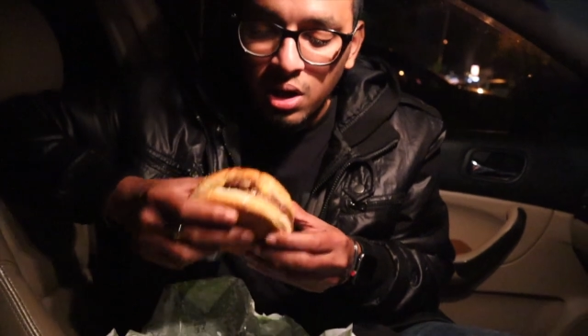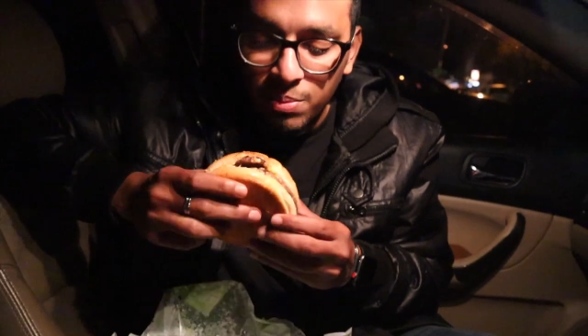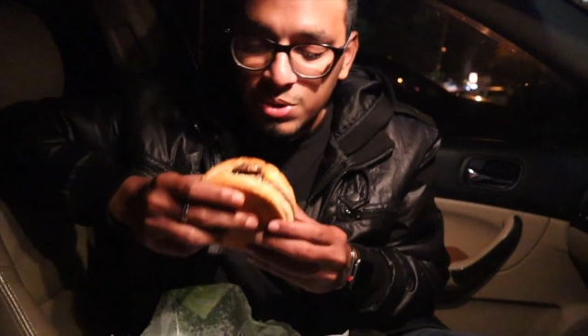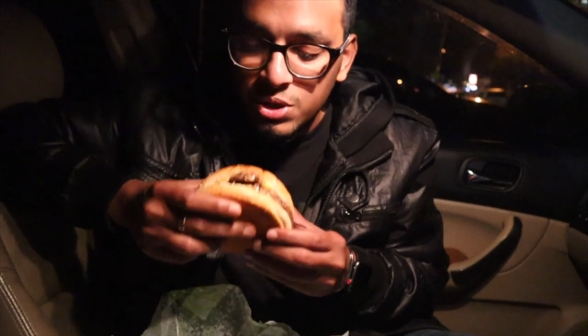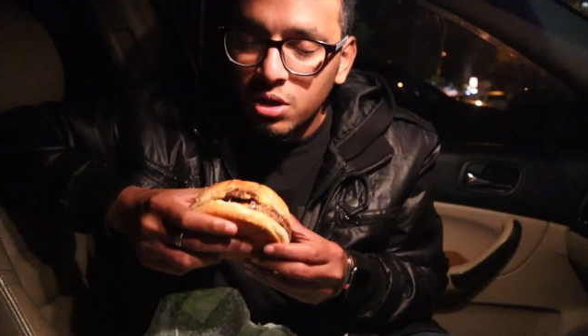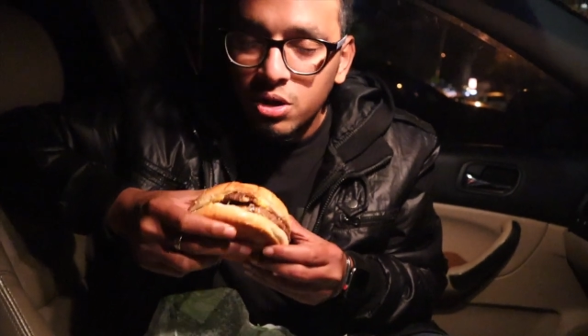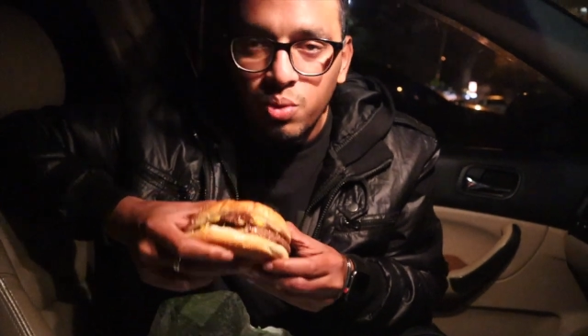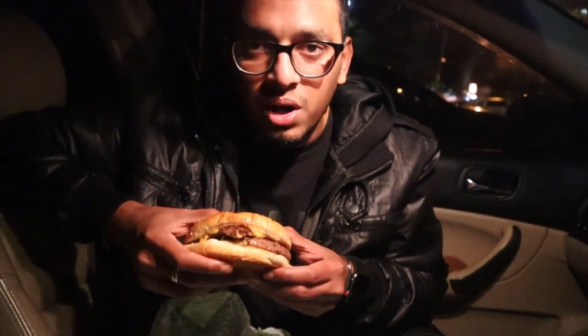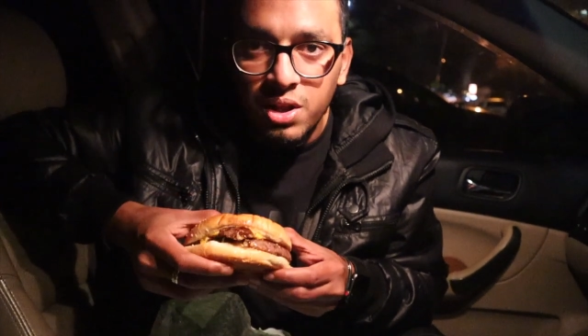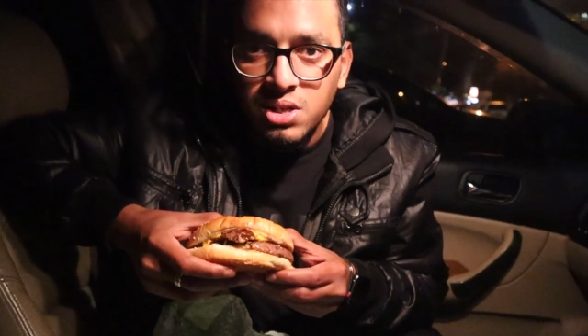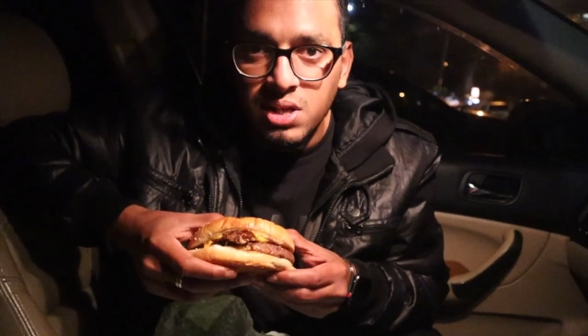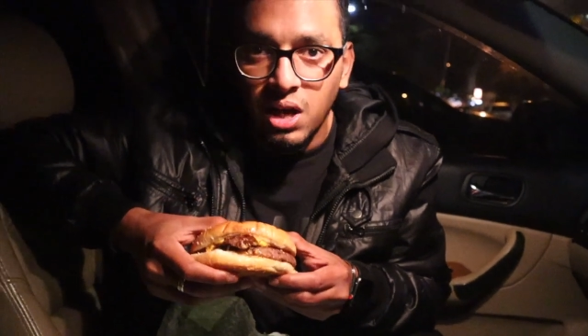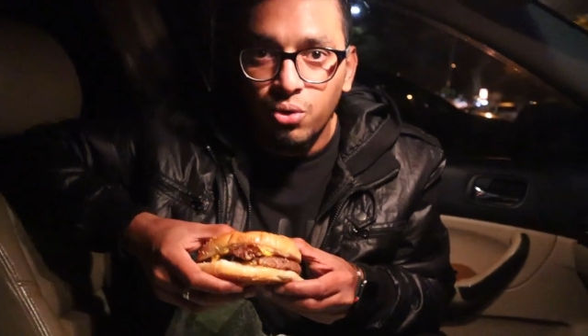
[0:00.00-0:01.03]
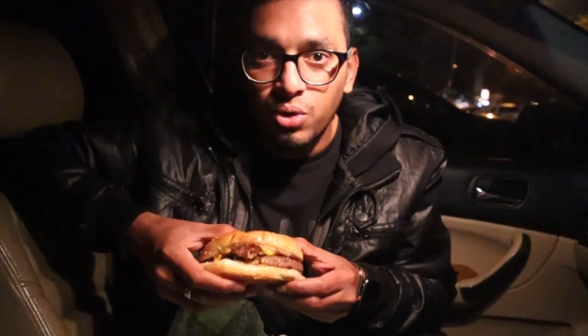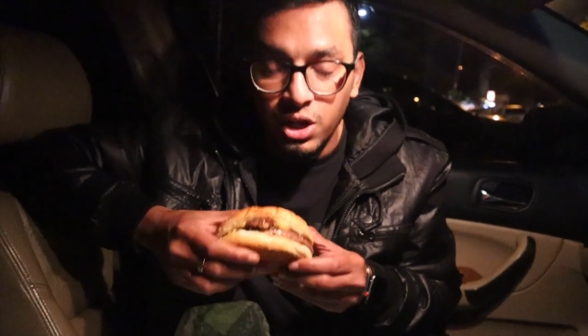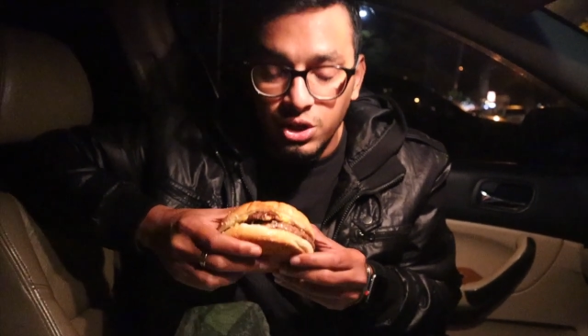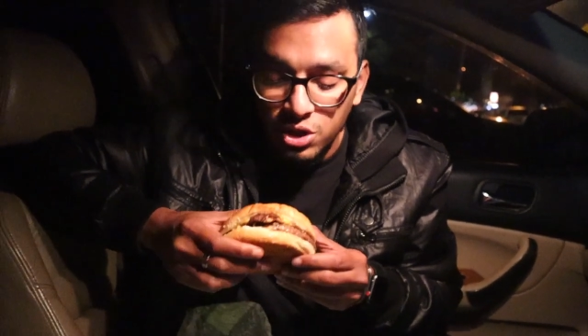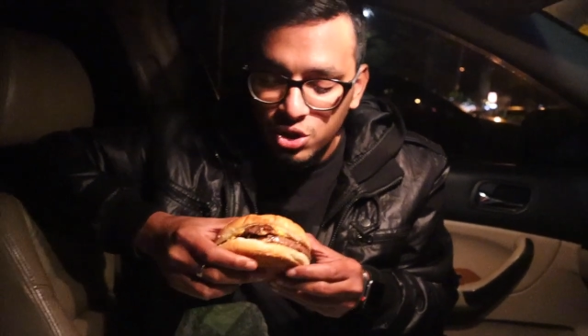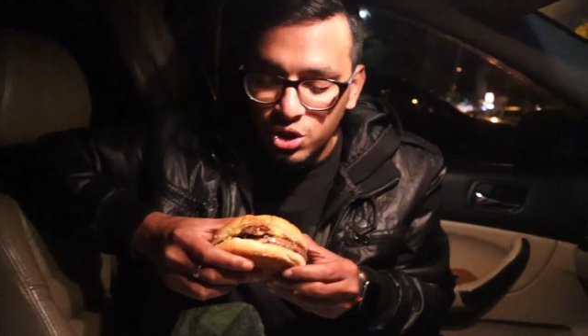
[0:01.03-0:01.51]
I'm just gonna try this out
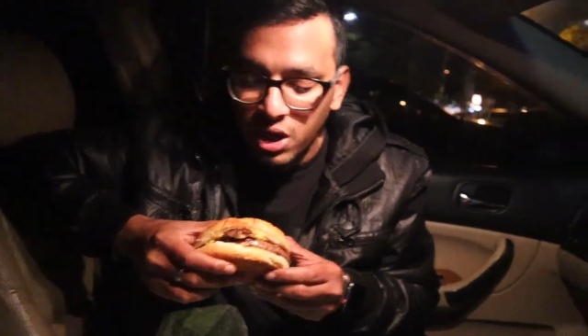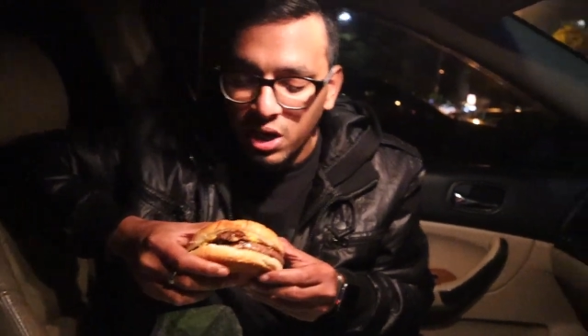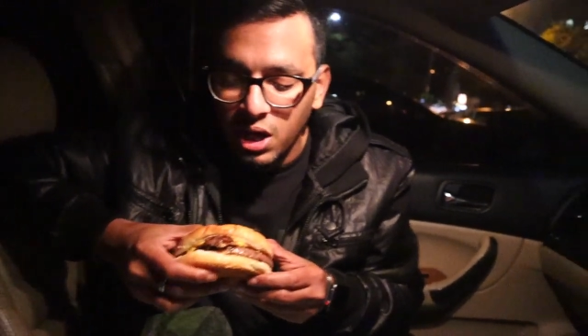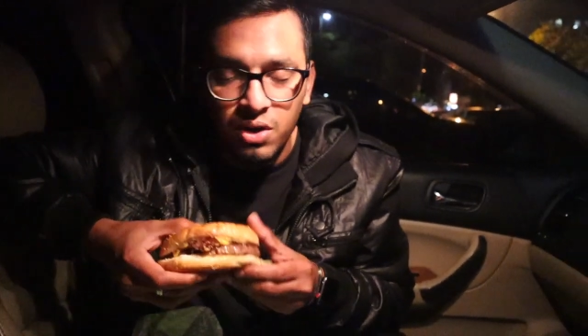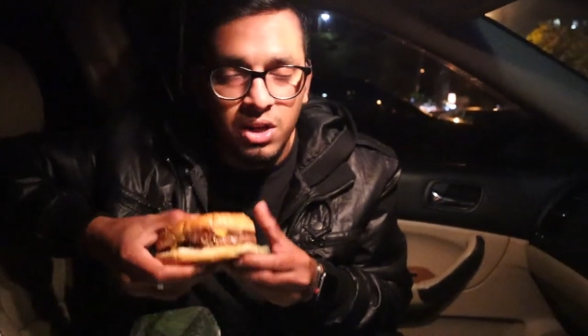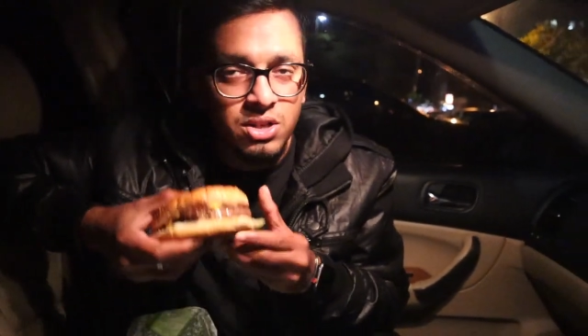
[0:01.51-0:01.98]
and just check it out.